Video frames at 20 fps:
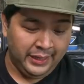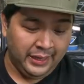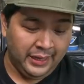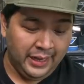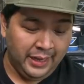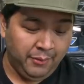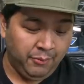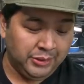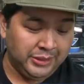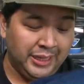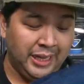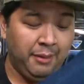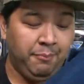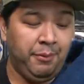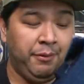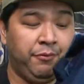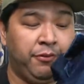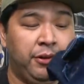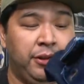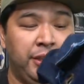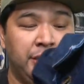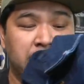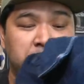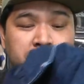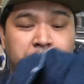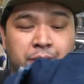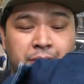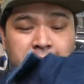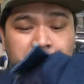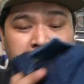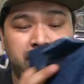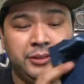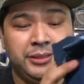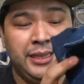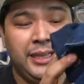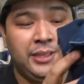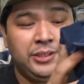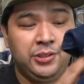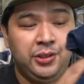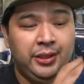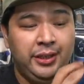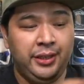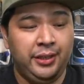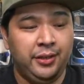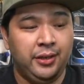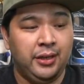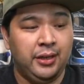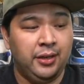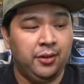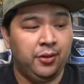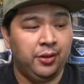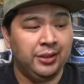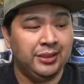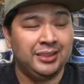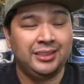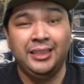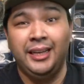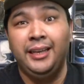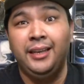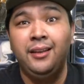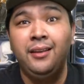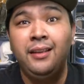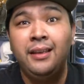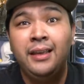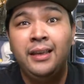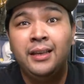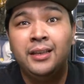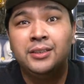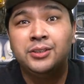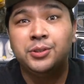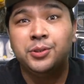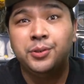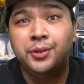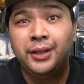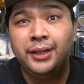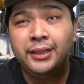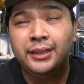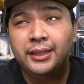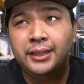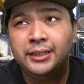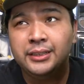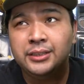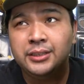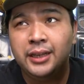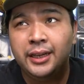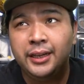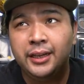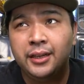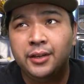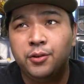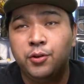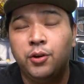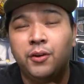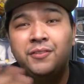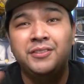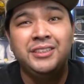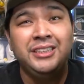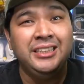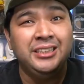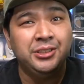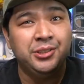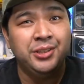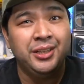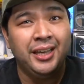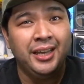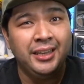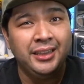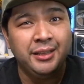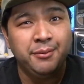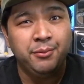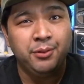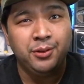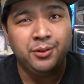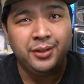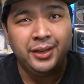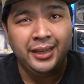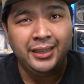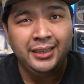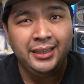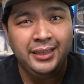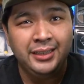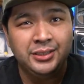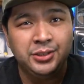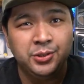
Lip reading: I was happy for this because it was actually on sale. So it is like an off-season item already.